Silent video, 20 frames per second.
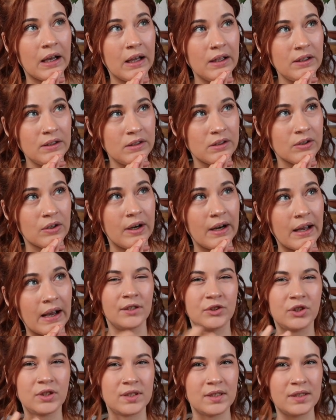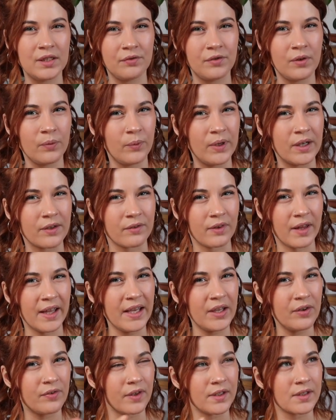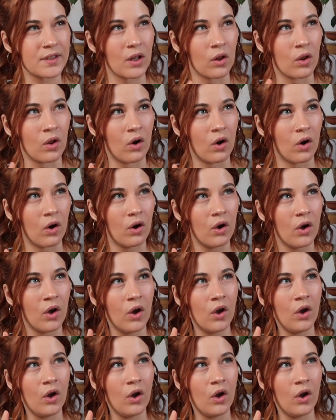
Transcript: answering it it's just a different way of life it's a lot